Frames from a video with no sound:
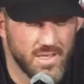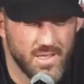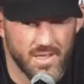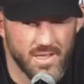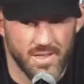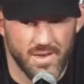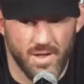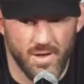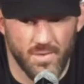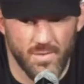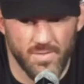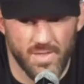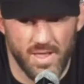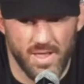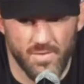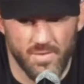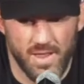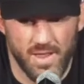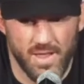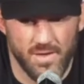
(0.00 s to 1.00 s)
You know
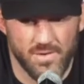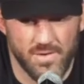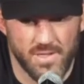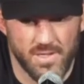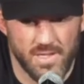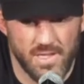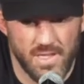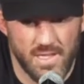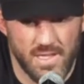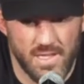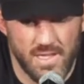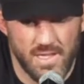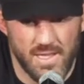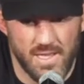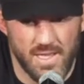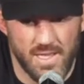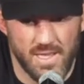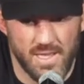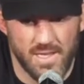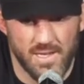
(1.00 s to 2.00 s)
that round,
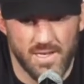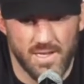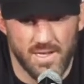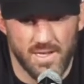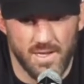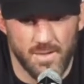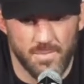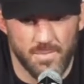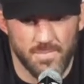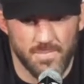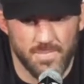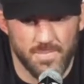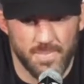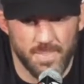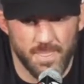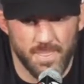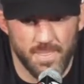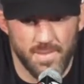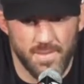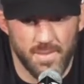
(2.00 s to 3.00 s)
and um,
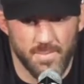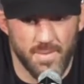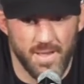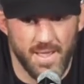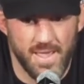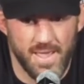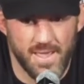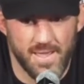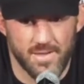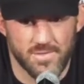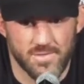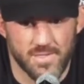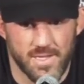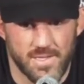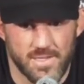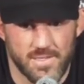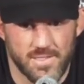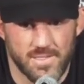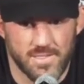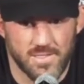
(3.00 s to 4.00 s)
in my head, I was
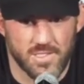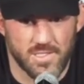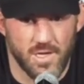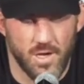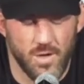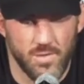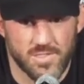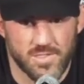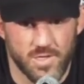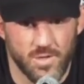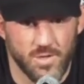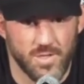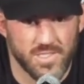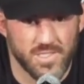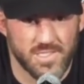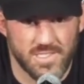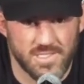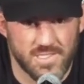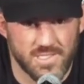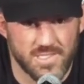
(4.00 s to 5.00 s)
like, let's go, let's go,
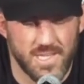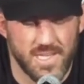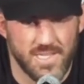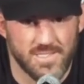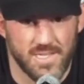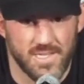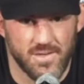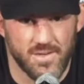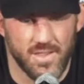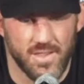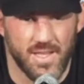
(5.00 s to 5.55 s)
let's get this takedown.